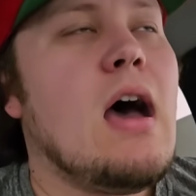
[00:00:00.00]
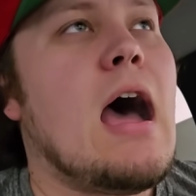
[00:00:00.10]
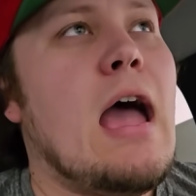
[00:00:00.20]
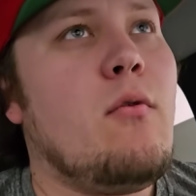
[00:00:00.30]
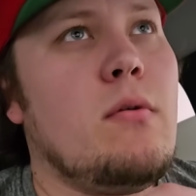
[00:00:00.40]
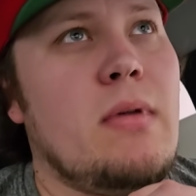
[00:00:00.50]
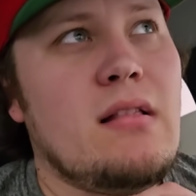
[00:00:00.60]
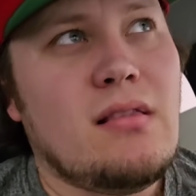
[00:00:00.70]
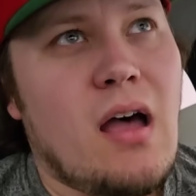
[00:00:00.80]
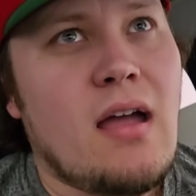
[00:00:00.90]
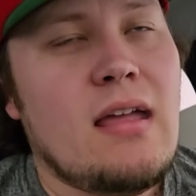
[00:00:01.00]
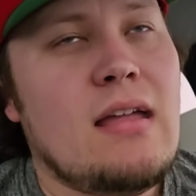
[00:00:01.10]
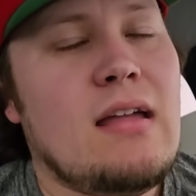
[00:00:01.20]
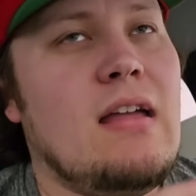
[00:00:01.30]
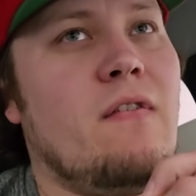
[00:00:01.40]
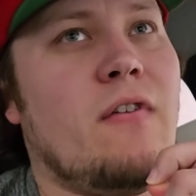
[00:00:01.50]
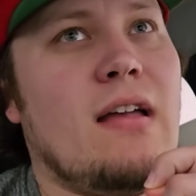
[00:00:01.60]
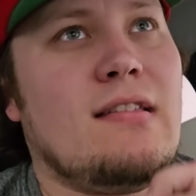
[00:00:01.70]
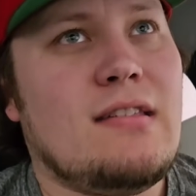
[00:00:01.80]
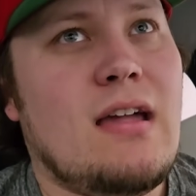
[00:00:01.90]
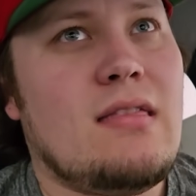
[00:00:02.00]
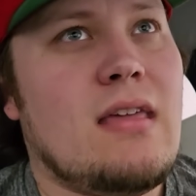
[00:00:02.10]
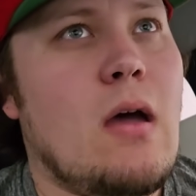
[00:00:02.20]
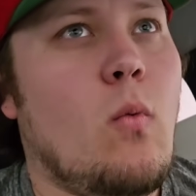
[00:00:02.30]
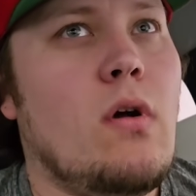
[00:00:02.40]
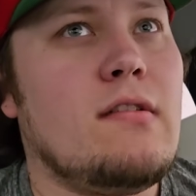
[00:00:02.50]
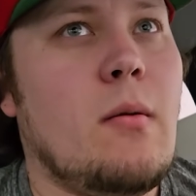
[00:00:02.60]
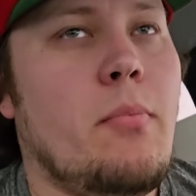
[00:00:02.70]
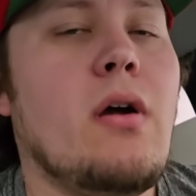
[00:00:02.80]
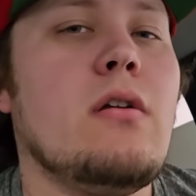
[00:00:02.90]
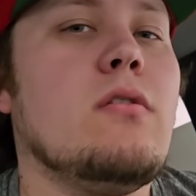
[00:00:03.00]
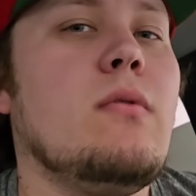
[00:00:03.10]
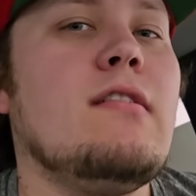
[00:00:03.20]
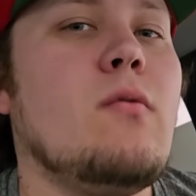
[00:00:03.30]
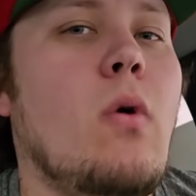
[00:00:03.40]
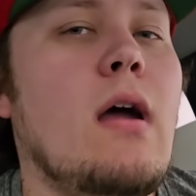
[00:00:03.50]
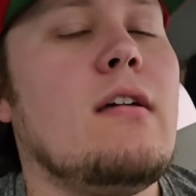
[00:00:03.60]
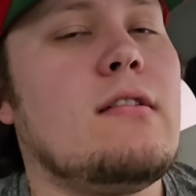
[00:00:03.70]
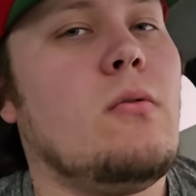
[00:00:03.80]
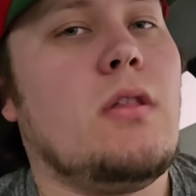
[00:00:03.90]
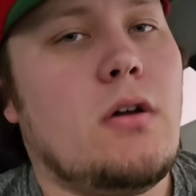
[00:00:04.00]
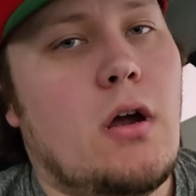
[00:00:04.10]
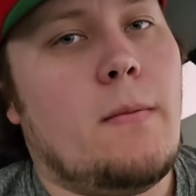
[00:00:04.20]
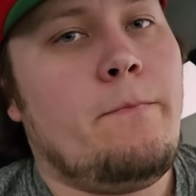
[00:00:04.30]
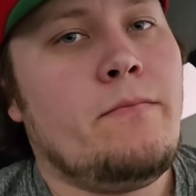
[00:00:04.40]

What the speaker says: I would be lying if I said that wasn't part of the reason why I sold the car.